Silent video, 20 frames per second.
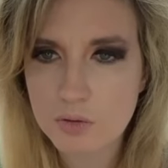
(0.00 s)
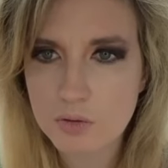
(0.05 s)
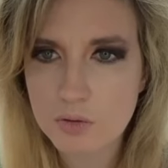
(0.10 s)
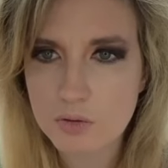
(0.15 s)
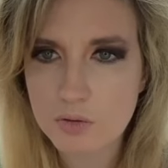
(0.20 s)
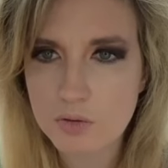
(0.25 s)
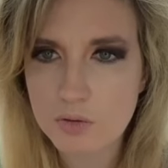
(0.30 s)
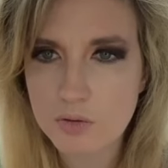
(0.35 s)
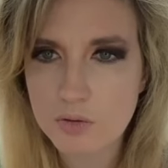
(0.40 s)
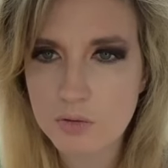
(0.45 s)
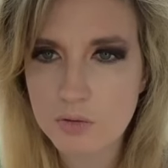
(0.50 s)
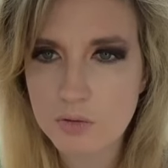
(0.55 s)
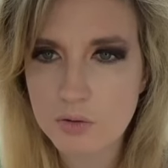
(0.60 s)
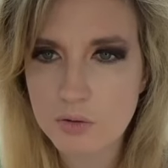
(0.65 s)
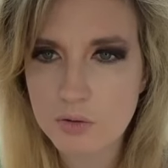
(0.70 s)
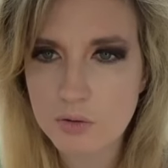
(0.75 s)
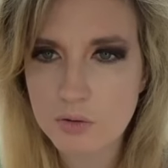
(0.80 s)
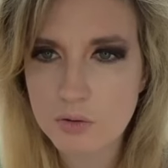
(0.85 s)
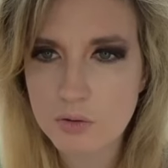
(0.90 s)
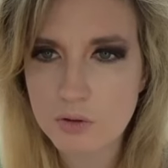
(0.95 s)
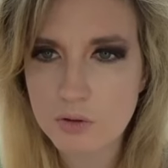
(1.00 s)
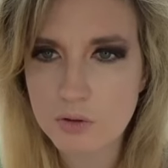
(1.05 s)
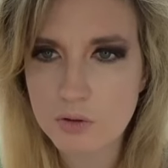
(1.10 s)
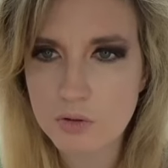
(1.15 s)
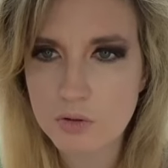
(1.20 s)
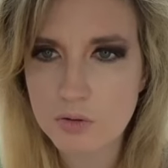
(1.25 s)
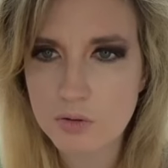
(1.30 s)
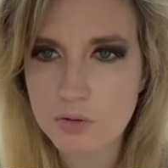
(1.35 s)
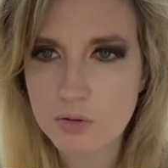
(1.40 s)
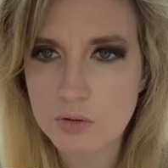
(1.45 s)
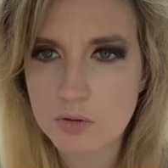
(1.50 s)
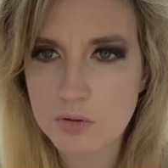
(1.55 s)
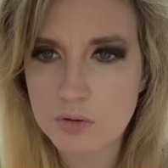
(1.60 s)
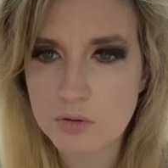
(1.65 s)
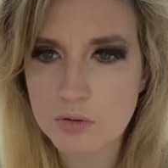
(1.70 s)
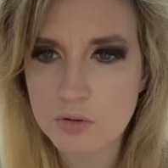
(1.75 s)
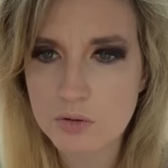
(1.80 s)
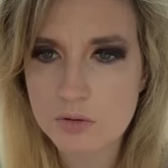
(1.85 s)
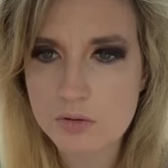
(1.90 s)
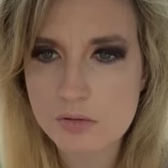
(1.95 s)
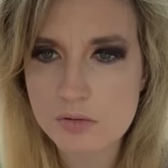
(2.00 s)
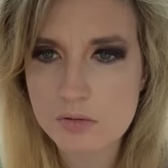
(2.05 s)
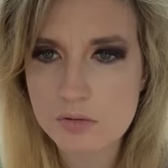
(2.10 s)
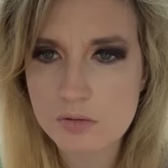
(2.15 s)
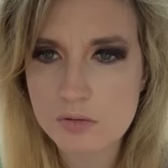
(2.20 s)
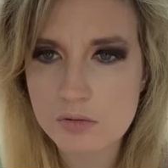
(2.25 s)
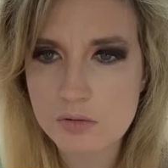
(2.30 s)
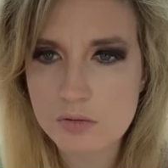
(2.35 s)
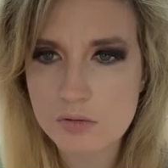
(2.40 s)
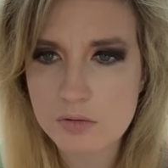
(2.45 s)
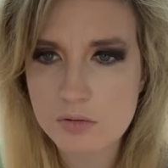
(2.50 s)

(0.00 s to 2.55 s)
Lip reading: (silence)